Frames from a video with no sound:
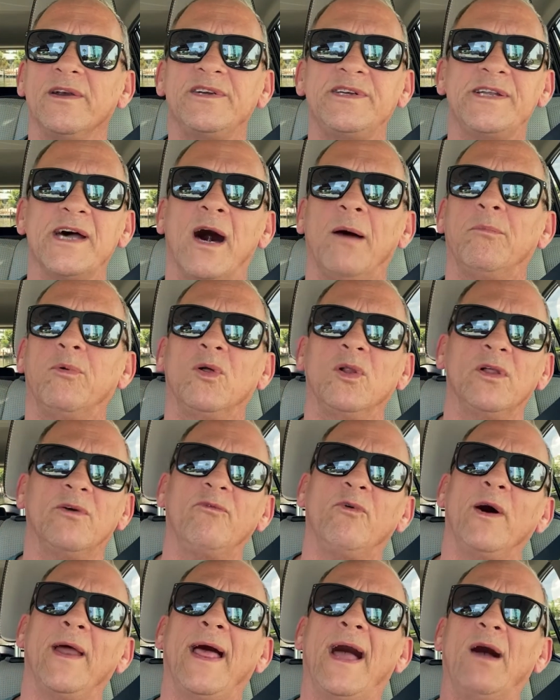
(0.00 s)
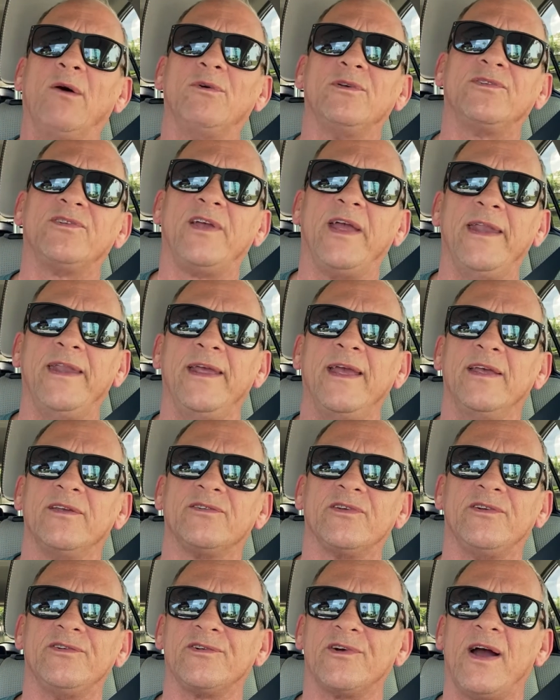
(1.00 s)
double of what I was getting
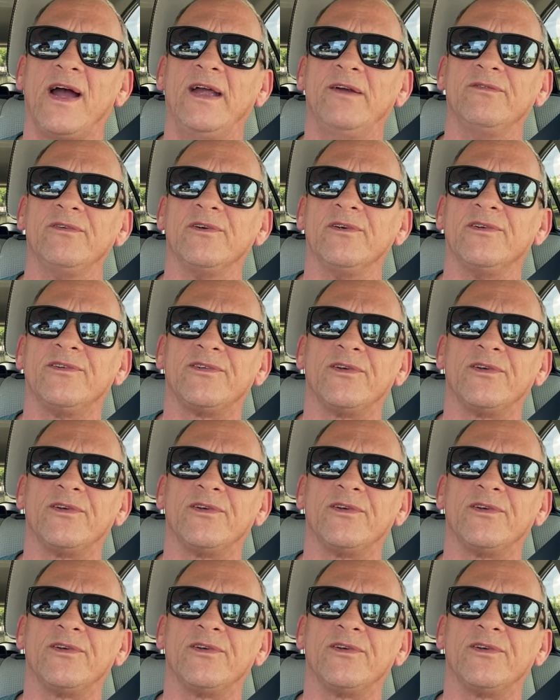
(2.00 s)
as a driver.